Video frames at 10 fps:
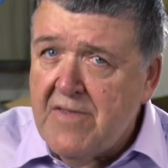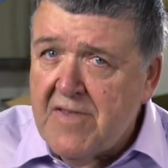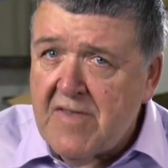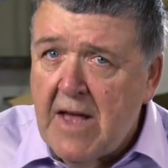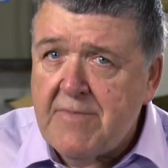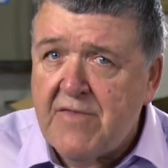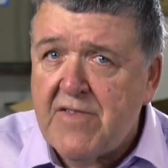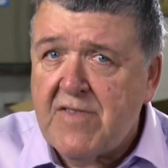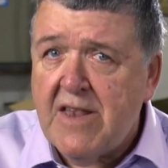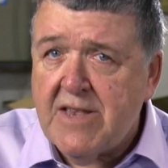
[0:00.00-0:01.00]
Psalms of
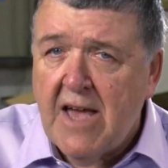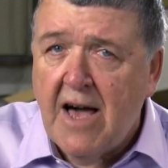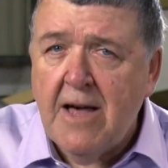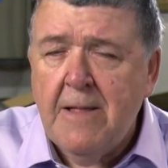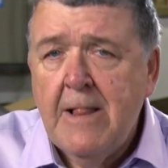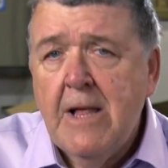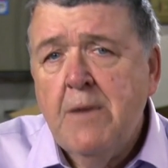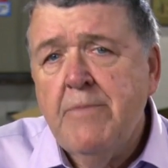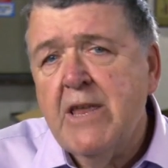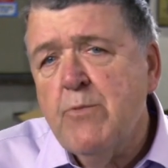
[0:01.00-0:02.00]
Ascent are,
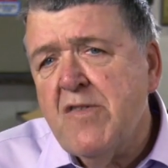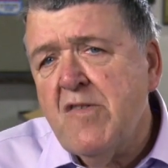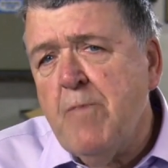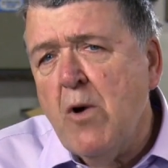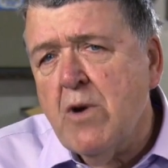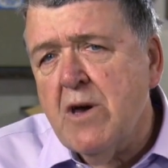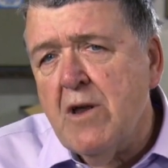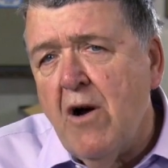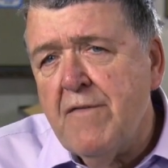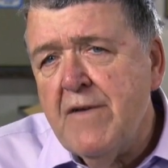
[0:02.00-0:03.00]
but it was spoken
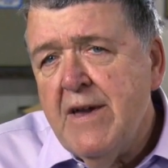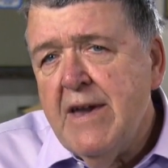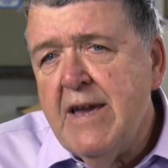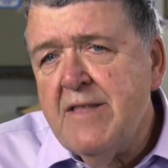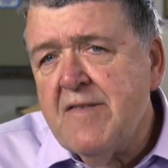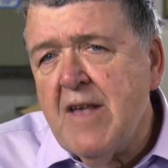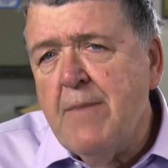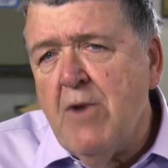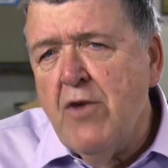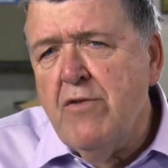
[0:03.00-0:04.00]
of in
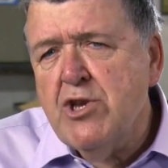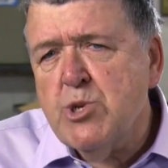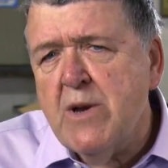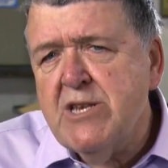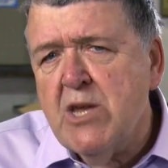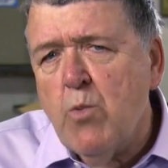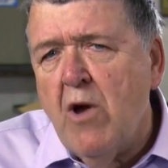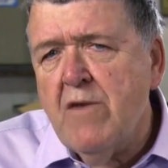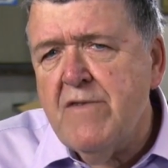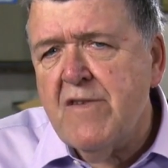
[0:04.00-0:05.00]
Psalm
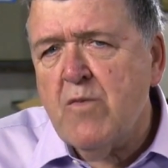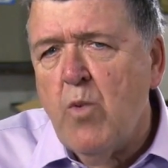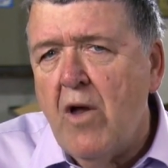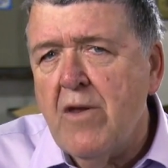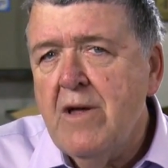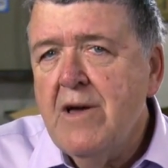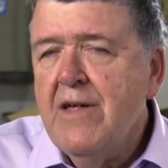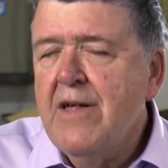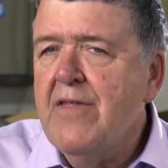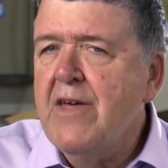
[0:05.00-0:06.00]
121 verse 1,
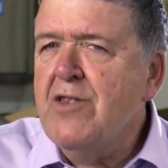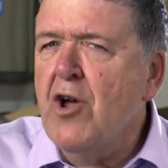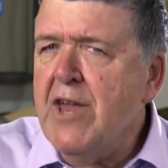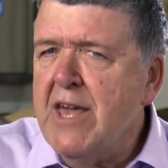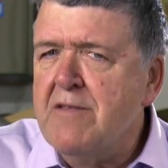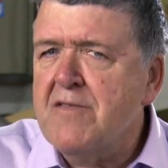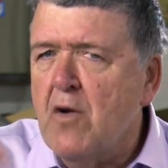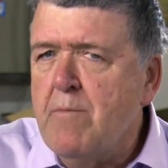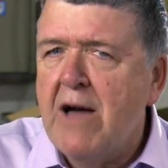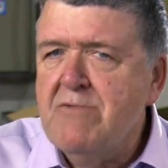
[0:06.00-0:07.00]
not hills
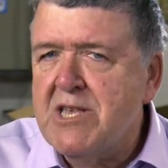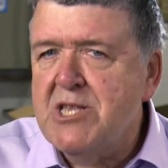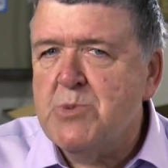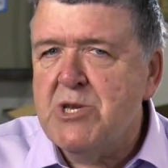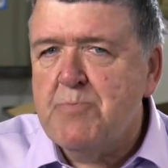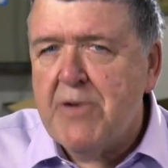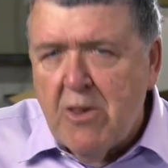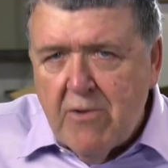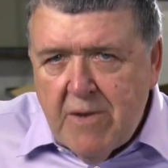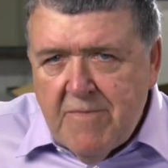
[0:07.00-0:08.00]
or mountains which
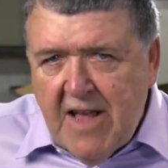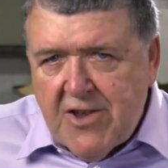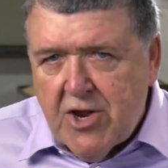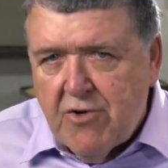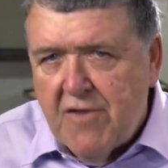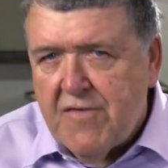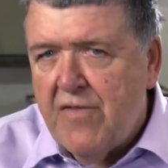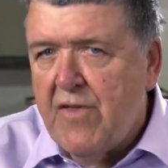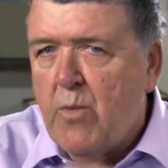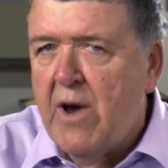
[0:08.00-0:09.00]
pilgrims had to cross
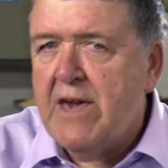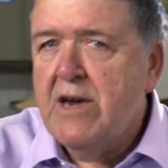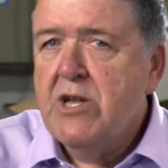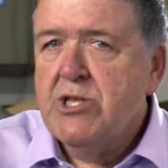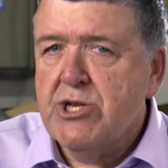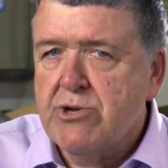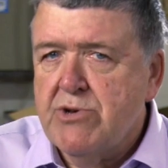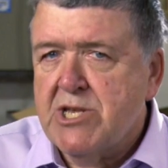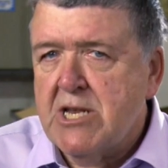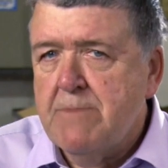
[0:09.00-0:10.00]
on their way to
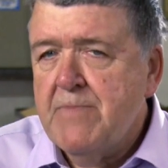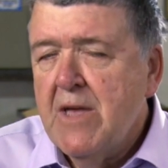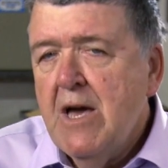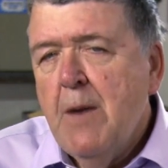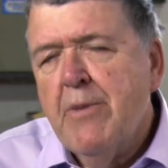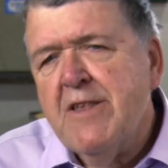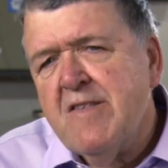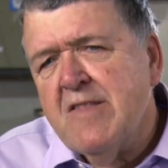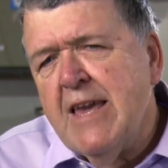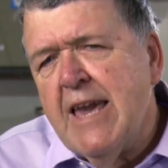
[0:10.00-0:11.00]
Jerusalem, but
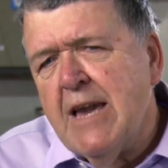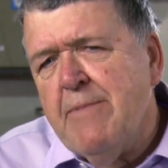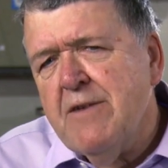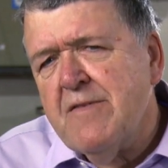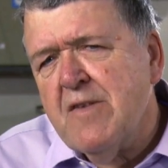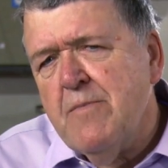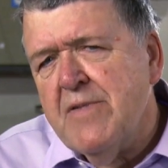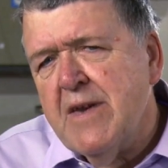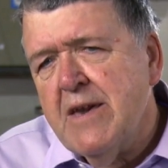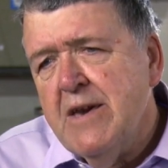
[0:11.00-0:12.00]
it's thinking about
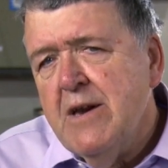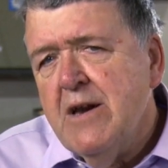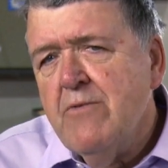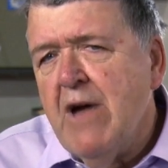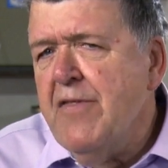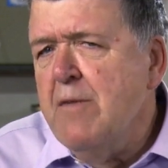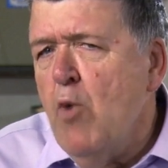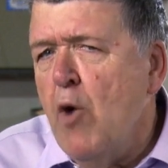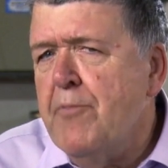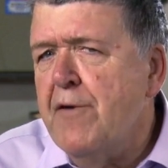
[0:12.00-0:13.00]
something rather
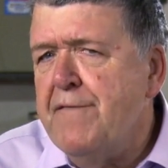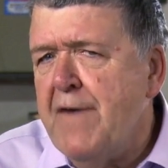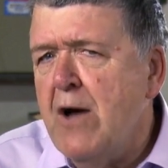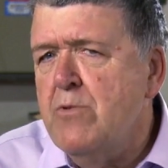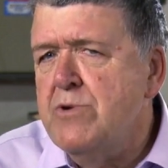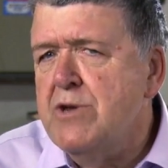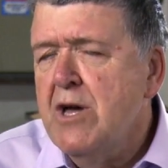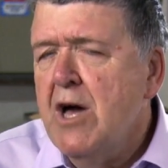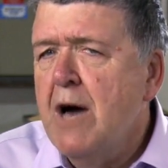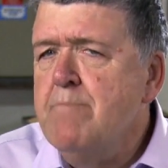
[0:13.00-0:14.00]
more profound
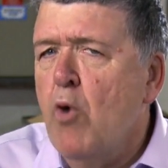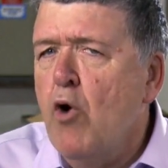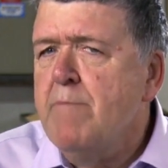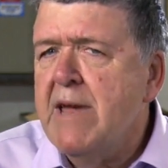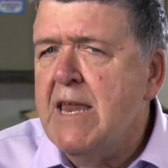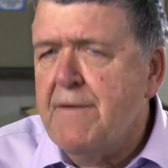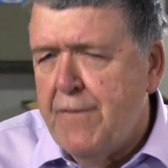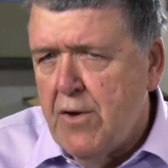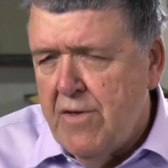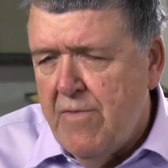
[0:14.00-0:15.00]
and more
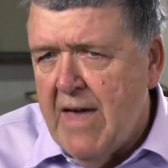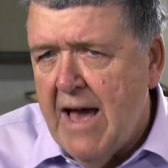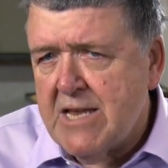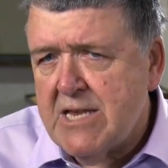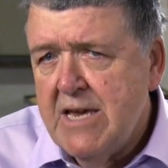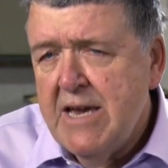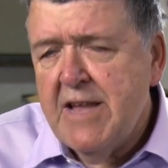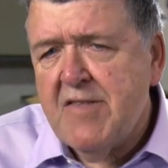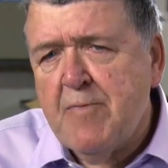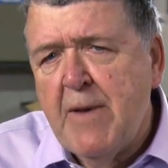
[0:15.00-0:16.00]
meaningful than that.
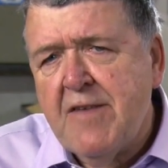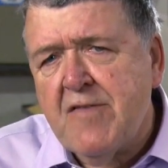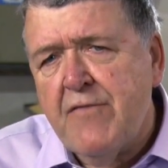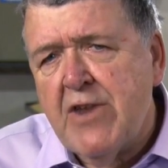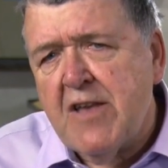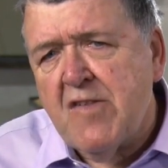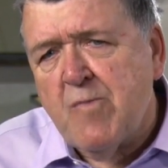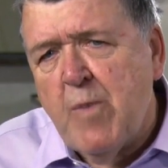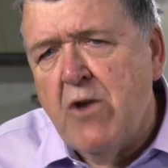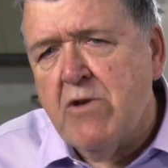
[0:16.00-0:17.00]
It speaks of an
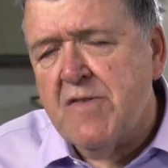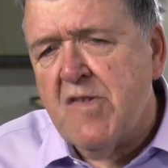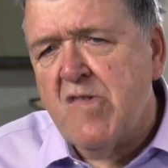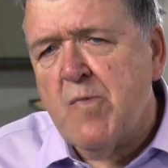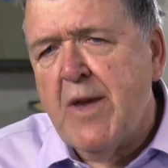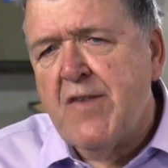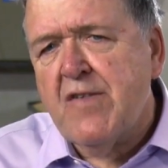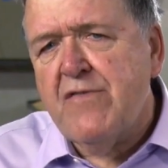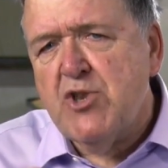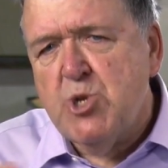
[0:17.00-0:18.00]
experience, it speaks
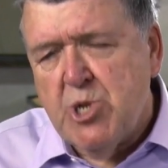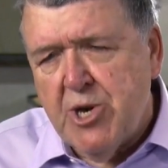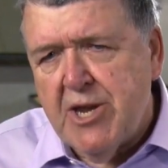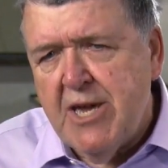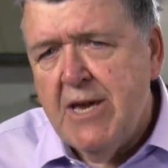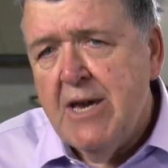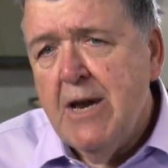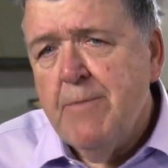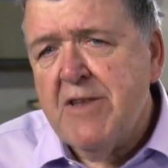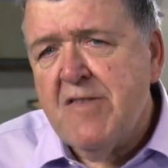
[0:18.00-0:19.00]
of a journey,
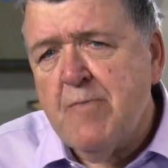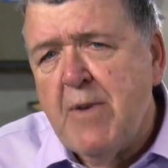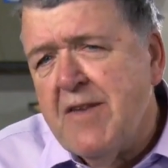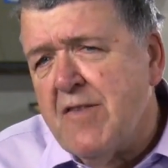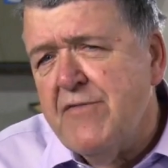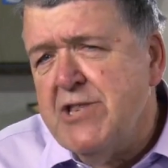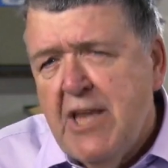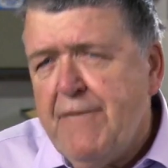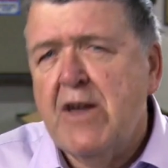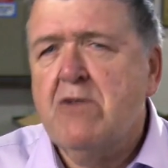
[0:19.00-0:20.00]
but it speaks of
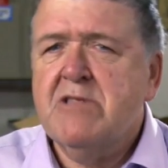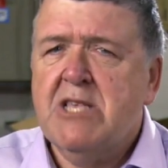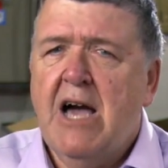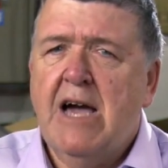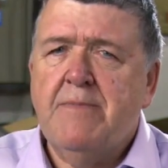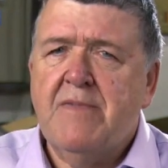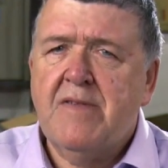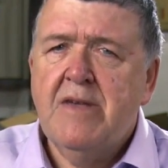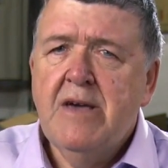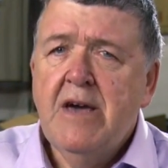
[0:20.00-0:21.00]
difficult times.